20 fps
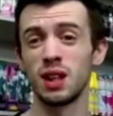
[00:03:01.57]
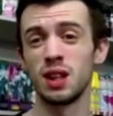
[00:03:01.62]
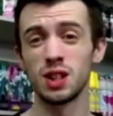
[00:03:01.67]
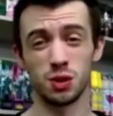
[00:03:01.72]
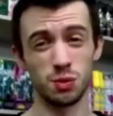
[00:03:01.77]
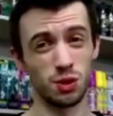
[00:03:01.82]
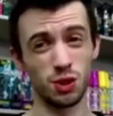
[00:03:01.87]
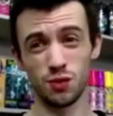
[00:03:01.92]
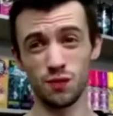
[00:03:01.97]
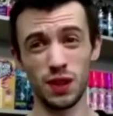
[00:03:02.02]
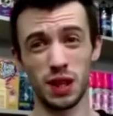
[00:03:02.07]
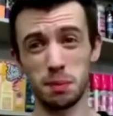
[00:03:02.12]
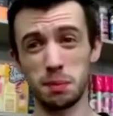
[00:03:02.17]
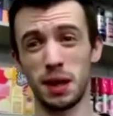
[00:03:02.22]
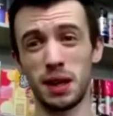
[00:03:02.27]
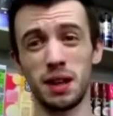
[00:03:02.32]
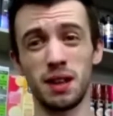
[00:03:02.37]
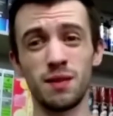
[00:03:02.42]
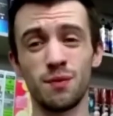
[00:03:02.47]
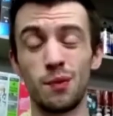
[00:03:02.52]
so it doesn't really
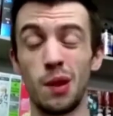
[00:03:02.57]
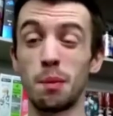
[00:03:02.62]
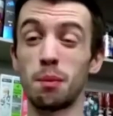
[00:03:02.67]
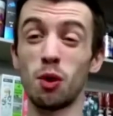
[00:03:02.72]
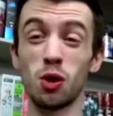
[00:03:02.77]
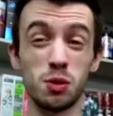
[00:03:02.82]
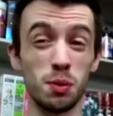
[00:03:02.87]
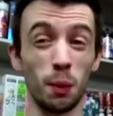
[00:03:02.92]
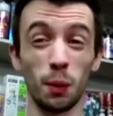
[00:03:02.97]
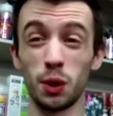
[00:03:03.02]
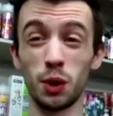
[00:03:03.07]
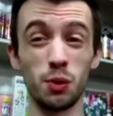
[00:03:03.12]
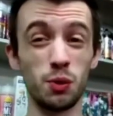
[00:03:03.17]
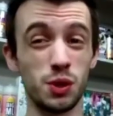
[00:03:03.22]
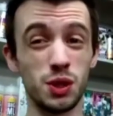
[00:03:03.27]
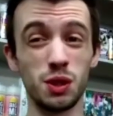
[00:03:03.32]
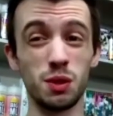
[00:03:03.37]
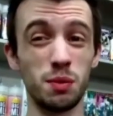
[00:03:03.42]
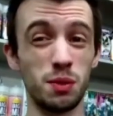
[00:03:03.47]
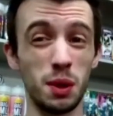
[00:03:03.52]
matter. And most people use
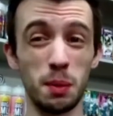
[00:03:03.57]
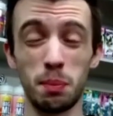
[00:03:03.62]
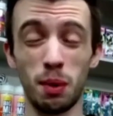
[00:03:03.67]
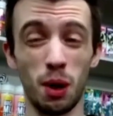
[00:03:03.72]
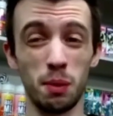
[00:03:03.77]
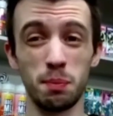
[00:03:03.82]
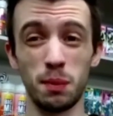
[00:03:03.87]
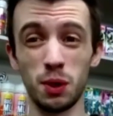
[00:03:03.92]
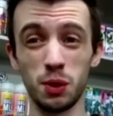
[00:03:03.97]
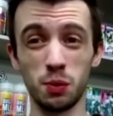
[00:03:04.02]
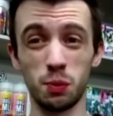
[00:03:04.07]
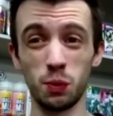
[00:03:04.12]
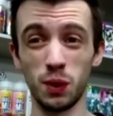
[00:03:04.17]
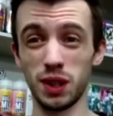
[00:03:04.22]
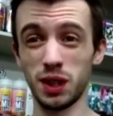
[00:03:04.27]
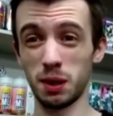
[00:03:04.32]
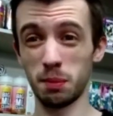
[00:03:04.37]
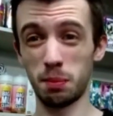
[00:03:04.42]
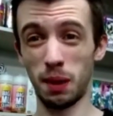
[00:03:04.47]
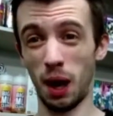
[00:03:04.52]
the pod mod with
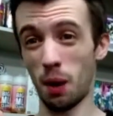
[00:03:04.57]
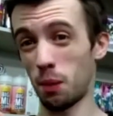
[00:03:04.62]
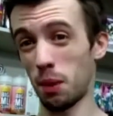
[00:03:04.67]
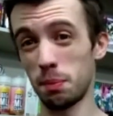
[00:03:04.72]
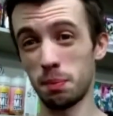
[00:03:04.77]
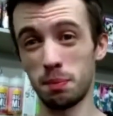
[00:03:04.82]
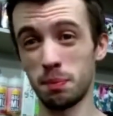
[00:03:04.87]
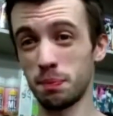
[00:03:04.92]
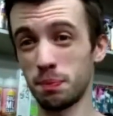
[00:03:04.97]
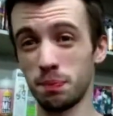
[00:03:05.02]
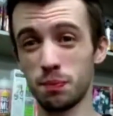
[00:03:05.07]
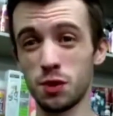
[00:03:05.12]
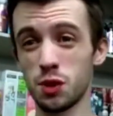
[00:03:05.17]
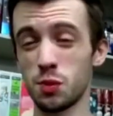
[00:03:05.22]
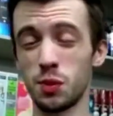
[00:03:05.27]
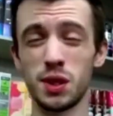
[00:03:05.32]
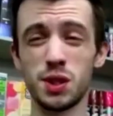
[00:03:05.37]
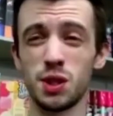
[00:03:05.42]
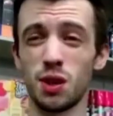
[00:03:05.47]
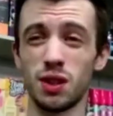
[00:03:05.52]
the power
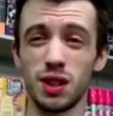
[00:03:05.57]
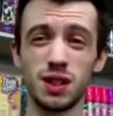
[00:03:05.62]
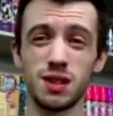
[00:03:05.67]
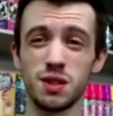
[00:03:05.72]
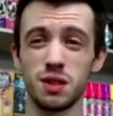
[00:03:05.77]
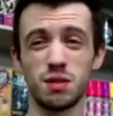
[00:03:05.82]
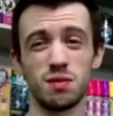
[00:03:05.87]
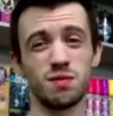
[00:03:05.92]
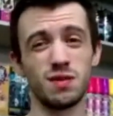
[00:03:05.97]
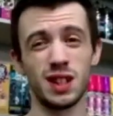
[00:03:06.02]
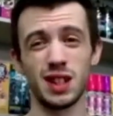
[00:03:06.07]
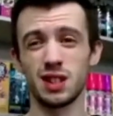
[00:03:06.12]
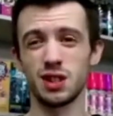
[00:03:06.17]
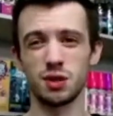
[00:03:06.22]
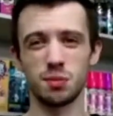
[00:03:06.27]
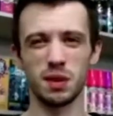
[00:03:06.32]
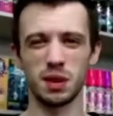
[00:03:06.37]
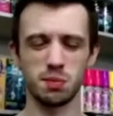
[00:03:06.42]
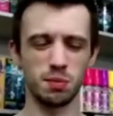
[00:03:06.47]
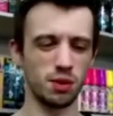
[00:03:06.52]
switch on it, so it just
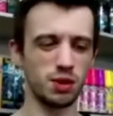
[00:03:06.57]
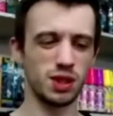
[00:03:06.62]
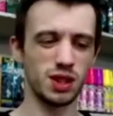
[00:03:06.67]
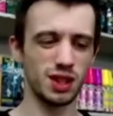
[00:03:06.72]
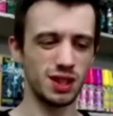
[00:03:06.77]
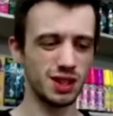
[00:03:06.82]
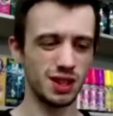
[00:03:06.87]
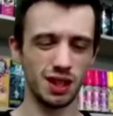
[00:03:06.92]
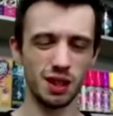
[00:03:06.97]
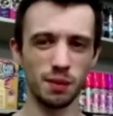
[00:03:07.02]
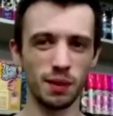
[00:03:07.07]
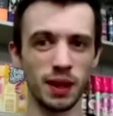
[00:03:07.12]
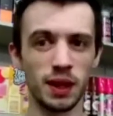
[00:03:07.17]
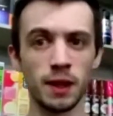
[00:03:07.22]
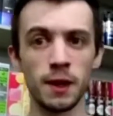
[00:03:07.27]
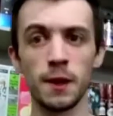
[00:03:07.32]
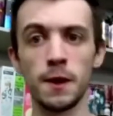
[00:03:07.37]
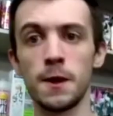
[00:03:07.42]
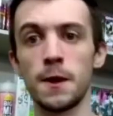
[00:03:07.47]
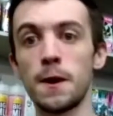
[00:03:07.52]
makes more sense anyway.
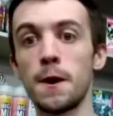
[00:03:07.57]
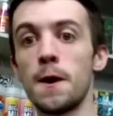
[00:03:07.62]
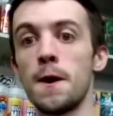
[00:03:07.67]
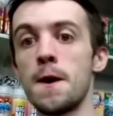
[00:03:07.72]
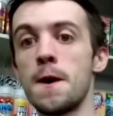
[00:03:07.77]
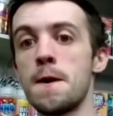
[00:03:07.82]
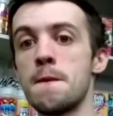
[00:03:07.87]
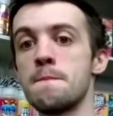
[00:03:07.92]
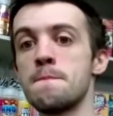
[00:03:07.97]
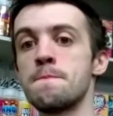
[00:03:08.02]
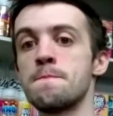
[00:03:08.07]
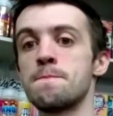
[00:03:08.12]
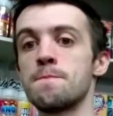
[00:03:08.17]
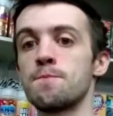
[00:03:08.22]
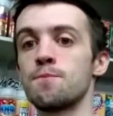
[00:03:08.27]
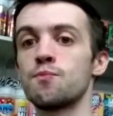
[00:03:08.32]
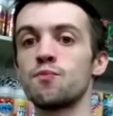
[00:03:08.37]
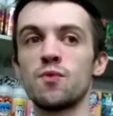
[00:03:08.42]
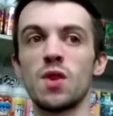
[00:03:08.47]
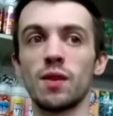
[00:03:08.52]

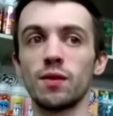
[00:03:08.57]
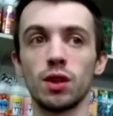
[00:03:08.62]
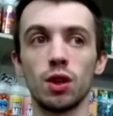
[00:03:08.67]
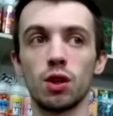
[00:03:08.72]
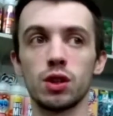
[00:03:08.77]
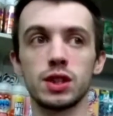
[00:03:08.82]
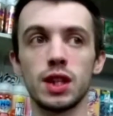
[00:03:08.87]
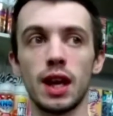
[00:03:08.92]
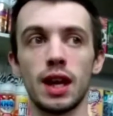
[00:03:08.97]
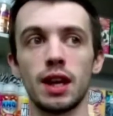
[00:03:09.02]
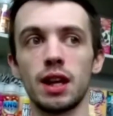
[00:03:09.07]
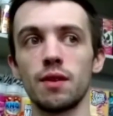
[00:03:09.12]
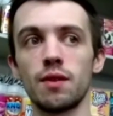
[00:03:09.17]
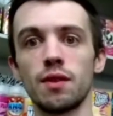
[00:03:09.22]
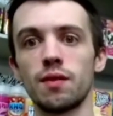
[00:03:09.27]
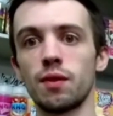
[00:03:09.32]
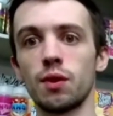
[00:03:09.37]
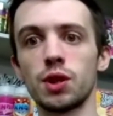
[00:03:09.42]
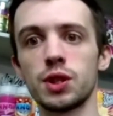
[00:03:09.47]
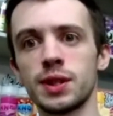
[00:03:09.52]
You haven't lost any of the
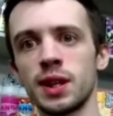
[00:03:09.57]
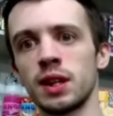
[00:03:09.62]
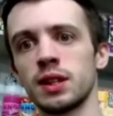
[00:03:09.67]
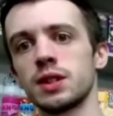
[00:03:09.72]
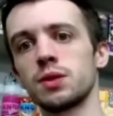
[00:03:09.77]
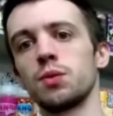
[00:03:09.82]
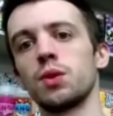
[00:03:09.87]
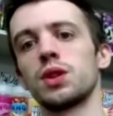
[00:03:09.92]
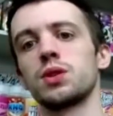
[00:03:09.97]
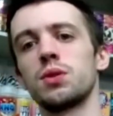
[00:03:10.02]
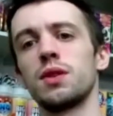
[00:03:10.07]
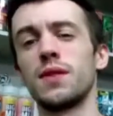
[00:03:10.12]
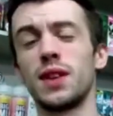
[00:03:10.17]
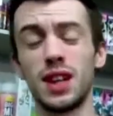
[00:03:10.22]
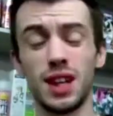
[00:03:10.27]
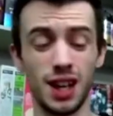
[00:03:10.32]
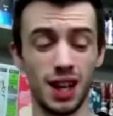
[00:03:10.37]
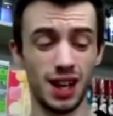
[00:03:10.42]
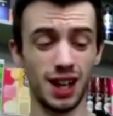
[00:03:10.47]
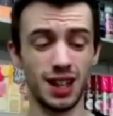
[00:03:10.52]
functionality whatsoever,
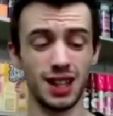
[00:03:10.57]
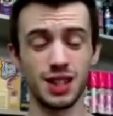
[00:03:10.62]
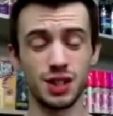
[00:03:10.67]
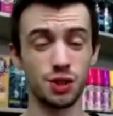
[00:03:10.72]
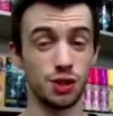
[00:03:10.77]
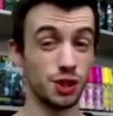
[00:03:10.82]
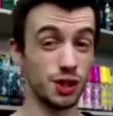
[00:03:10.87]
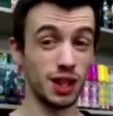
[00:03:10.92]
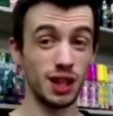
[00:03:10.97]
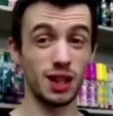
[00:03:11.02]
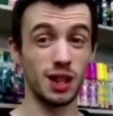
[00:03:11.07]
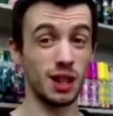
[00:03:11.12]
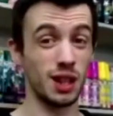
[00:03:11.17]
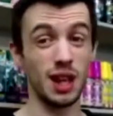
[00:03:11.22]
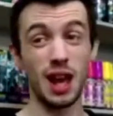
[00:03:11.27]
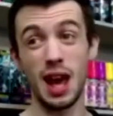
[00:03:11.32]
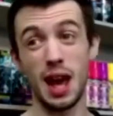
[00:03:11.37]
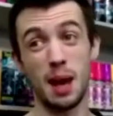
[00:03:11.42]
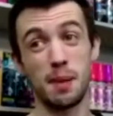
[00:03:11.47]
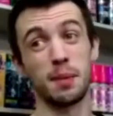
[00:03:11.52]
and it's just an
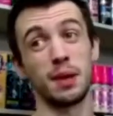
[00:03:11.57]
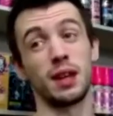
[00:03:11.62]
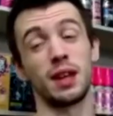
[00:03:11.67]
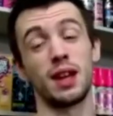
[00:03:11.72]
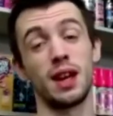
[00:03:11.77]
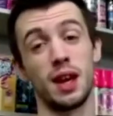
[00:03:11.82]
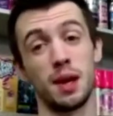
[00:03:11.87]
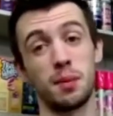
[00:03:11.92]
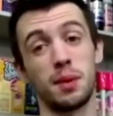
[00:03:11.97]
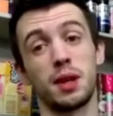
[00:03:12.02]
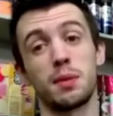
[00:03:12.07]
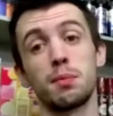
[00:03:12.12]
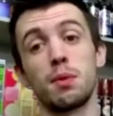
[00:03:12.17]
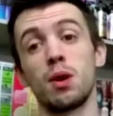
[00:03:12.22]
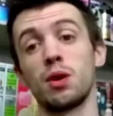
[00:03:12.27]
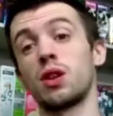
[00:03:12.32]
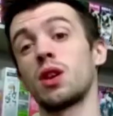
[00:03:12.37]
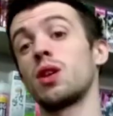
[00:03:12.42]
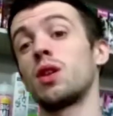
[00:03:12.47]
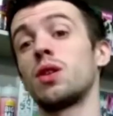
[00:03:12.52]
epic
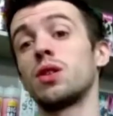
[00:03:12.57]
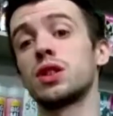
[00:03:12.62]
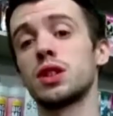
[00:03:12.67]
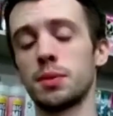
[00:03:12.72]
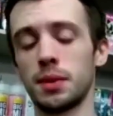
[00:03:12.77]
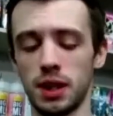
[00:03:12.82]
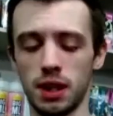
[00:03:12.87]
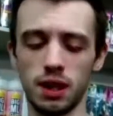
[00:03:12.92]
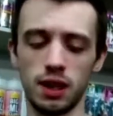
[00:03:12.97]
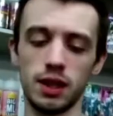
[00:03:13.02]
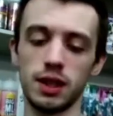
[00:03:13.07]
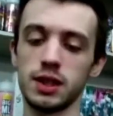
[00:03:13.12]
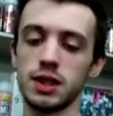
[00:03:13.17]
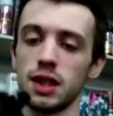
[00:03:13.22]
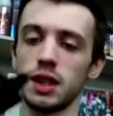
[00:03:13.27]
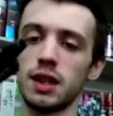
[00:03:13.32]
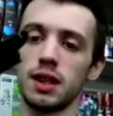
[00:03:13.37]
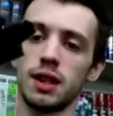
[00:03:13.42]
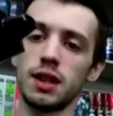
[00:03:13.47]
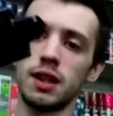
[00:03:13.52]
mod. On top of that, it's
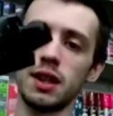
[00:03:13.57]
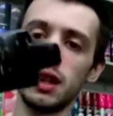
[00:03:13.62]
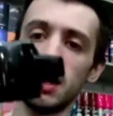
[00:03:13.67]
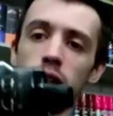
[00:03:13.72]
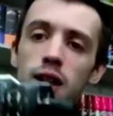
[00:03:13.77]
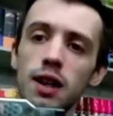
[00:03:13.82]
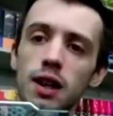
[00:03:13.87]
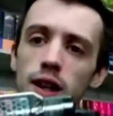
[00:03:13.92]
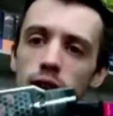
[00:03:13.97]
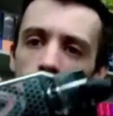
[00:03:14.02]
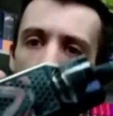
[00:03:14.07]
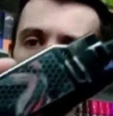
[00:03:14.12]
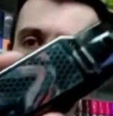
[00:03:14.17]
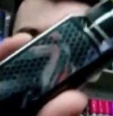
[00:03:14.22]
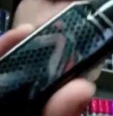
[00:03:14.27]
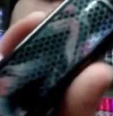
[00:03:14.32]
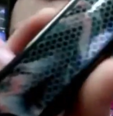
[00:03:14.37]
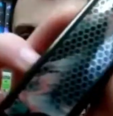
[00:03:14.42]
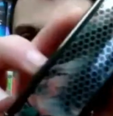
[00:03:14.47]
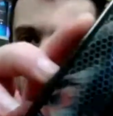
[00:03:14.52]
like
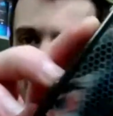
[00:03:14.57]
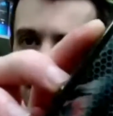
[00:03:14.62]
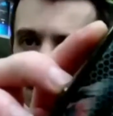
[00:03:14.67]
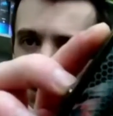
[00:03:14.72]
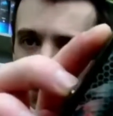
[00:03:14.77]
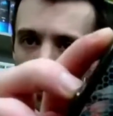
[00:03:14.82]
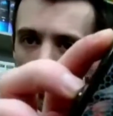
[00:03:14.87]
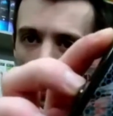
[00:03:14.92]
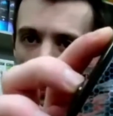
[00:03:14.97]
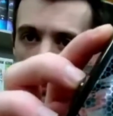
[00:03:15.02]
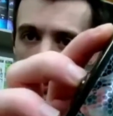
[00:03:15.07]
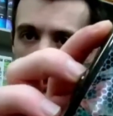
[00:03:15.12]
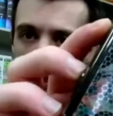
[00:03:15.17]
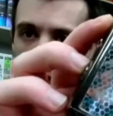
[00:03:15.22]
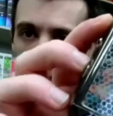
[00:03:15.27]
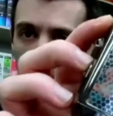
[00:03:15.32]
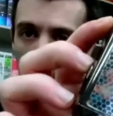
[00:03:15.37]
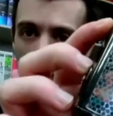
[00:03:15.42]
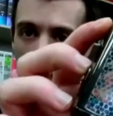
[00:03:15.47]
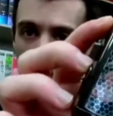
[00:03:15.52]
the resin
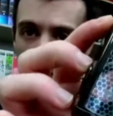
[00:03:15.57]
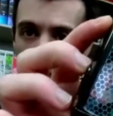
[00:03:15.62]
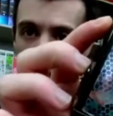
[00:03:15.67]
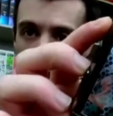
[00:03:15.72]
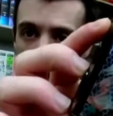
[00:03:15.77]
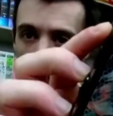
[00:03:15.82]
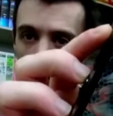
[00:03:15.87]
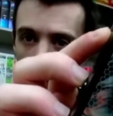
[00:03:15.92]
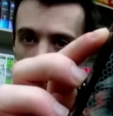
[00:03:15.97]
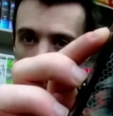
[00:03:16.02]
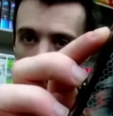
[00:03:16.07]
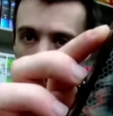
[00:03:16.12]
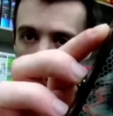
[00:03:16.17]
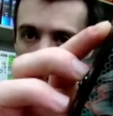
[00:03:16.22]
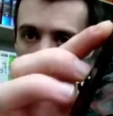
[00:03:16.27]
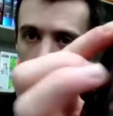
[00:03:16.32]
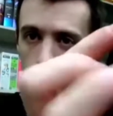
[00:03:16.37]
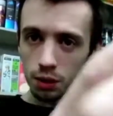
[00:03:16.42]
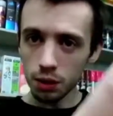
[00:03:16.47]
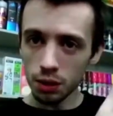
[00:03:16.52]
on that is really, really cool.